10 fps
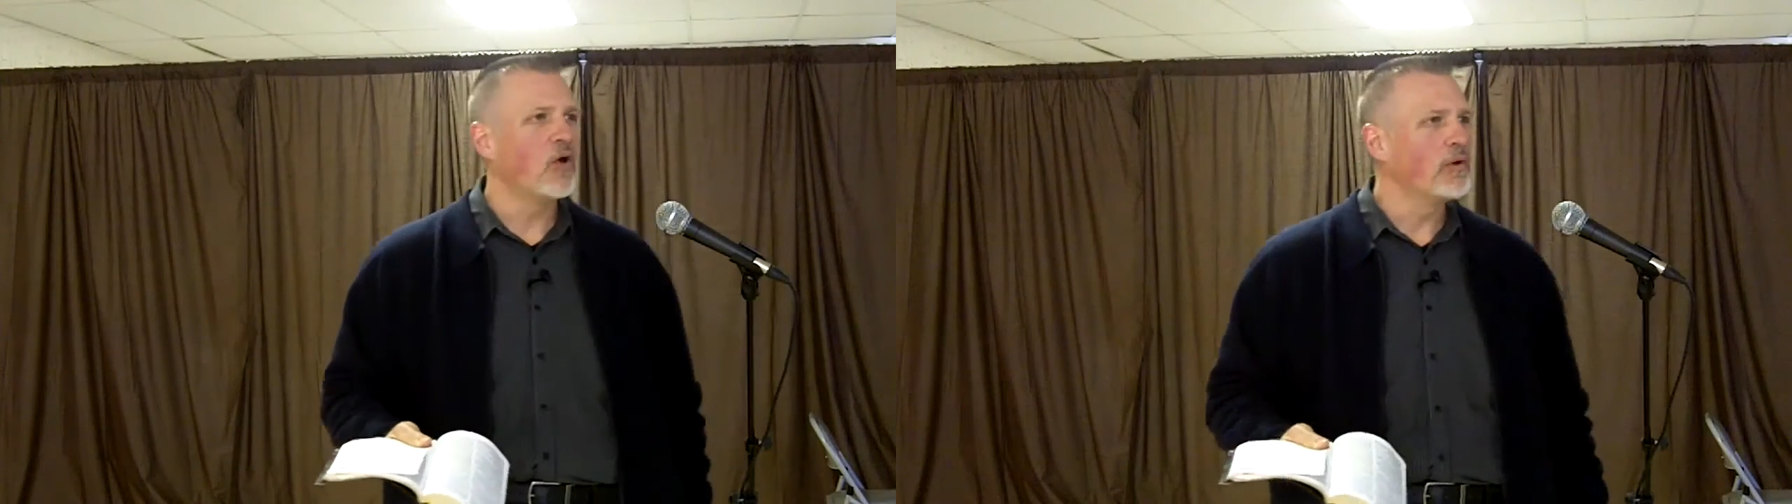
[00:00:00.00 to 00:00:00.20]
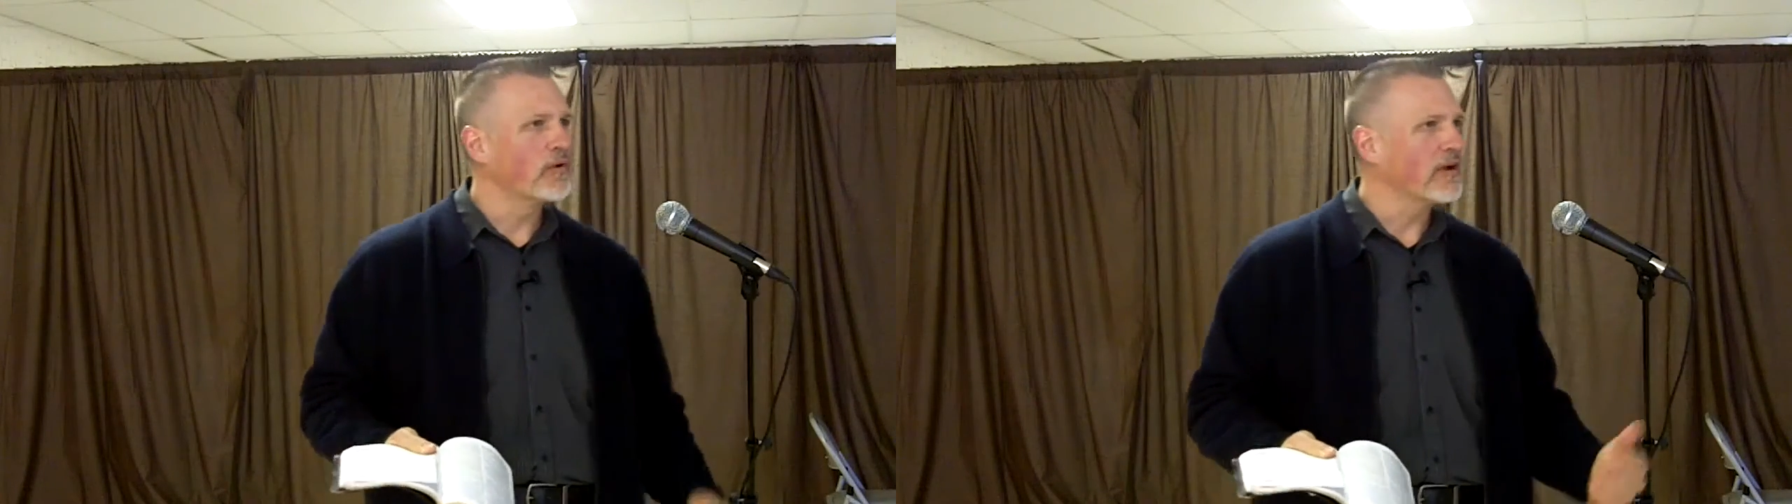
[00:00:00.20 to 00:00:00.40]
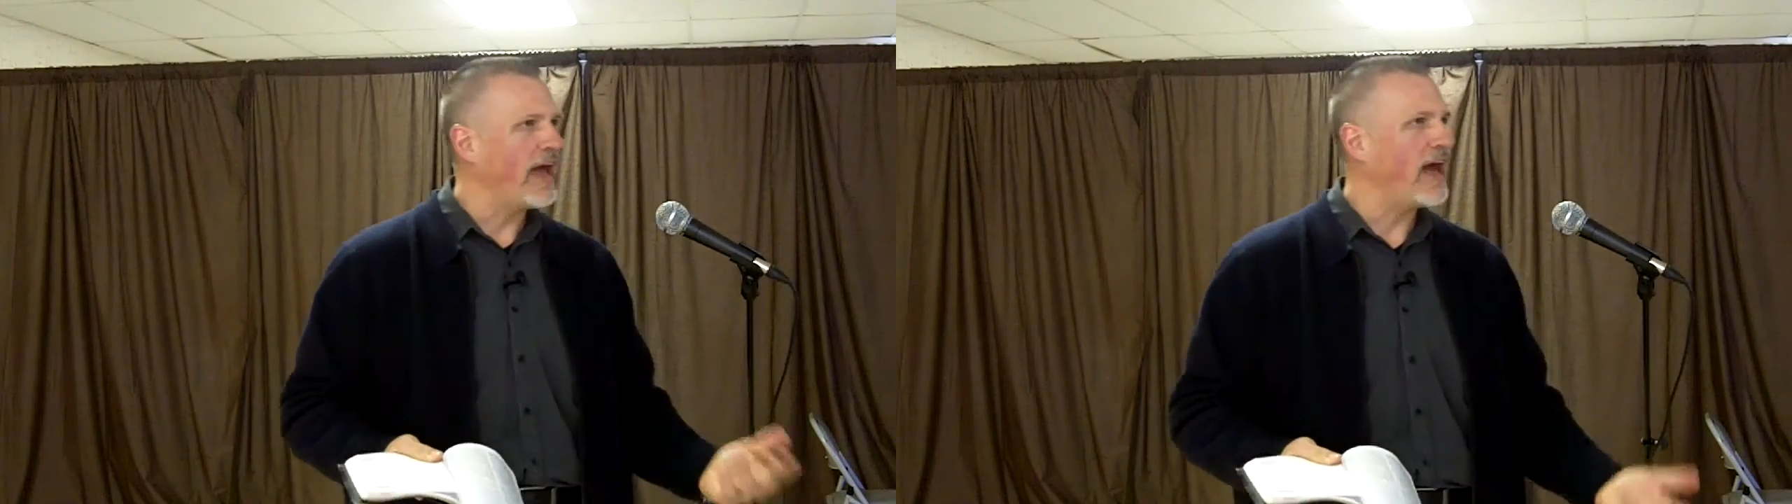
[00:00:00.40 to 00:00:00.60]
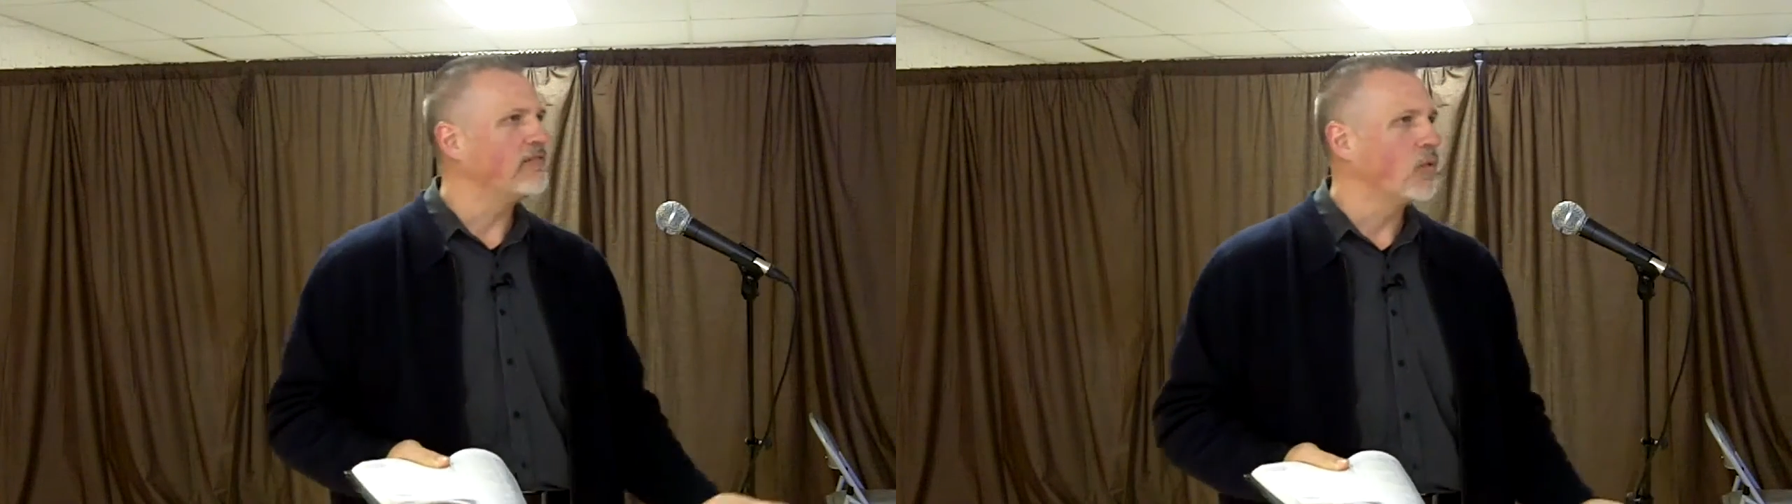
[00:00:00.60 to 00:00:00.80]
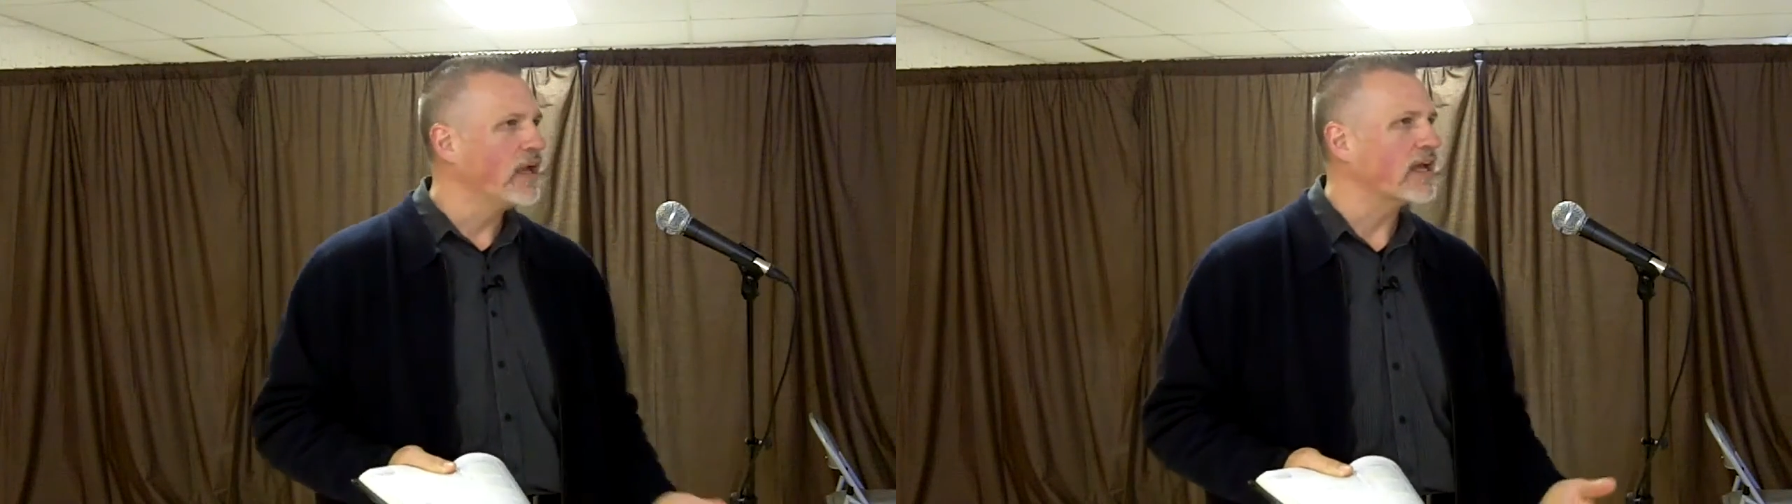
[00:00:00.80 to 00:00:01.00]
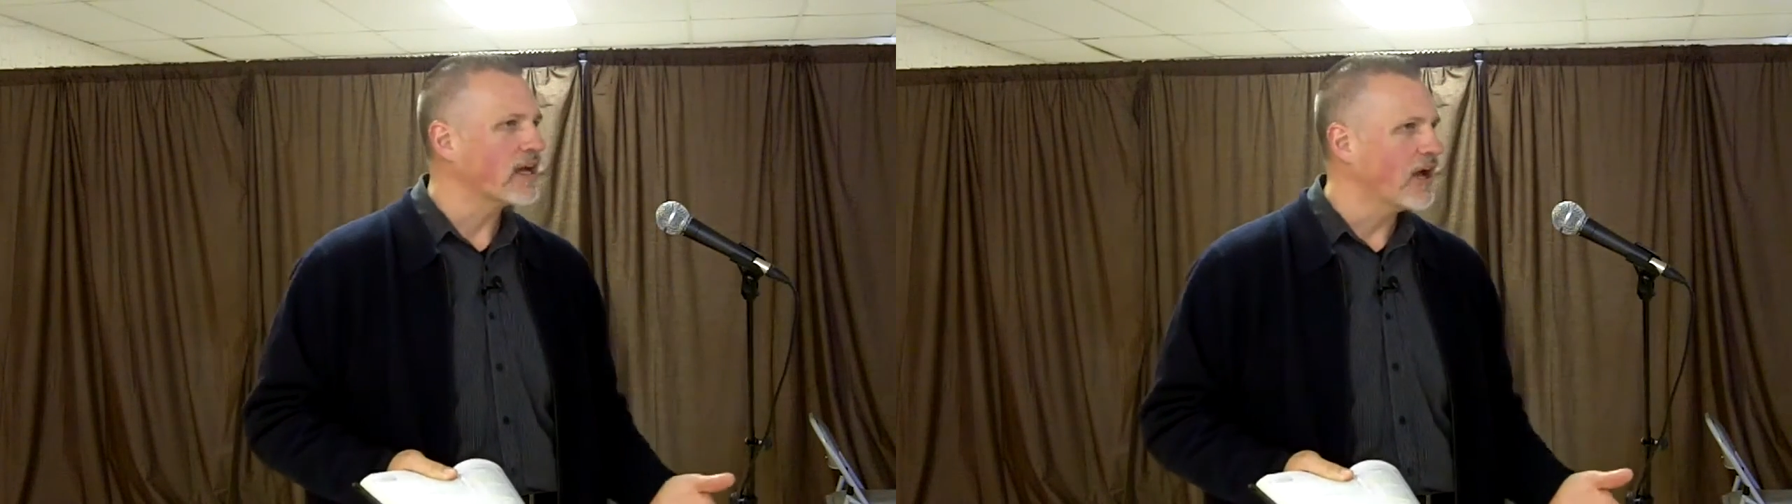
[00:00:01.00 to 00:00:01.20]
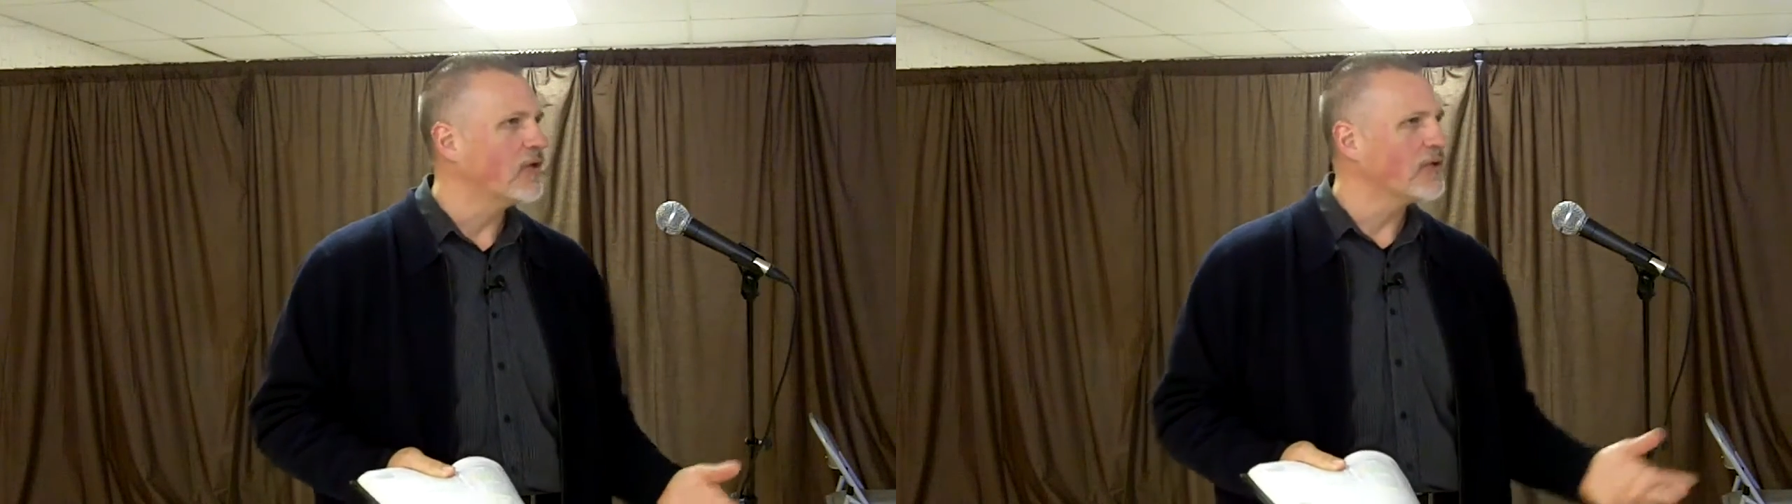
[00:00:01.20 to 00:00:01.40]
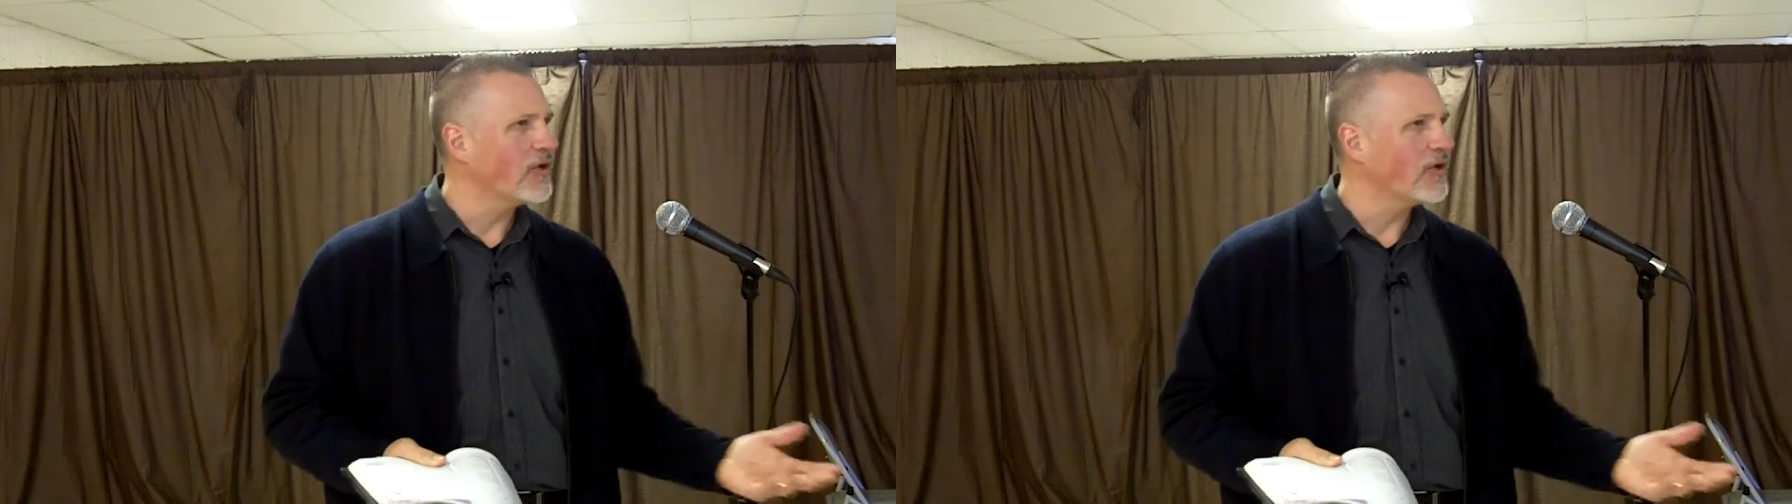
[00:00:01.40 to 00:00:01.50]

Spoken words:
know we were going to have a week ago.